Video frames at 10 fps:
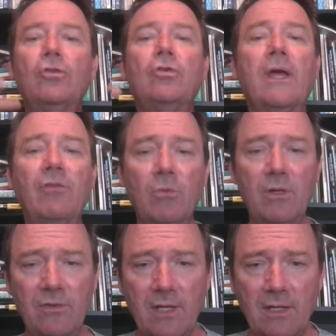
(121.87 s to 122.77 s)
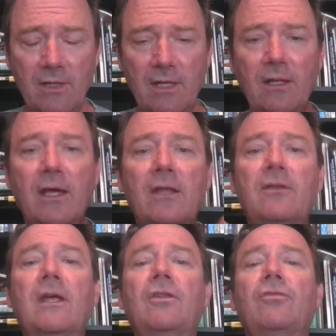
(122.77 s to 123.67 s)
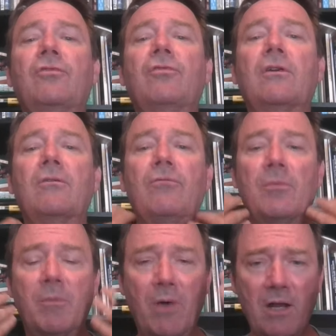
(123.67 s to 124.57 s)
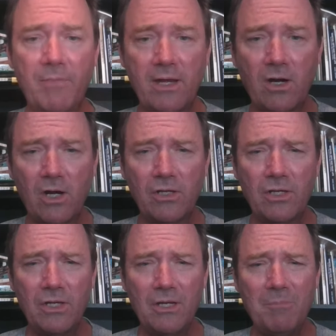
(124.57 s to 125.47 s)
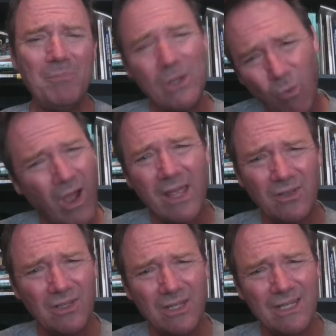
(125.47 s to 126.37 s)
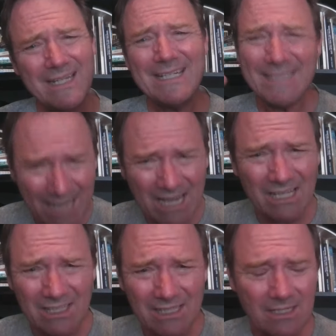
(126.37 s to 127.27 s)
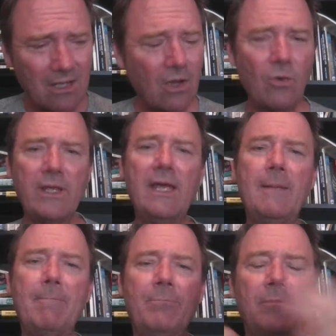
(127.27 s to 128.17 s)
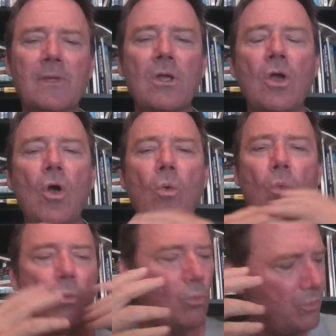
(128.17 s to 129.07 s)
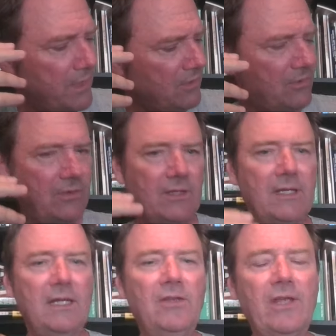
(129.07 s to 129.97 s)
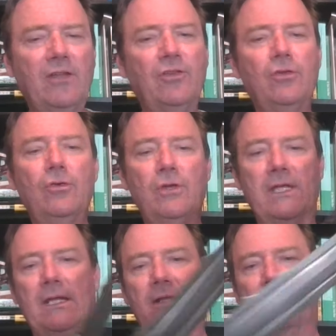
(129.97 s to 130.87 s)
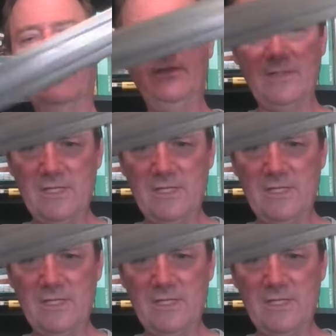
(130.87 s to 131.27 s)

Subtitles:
To everyone saying that, I say this from the bottom of my heart: be quiet, shut it, okay? This is Itsurugi. This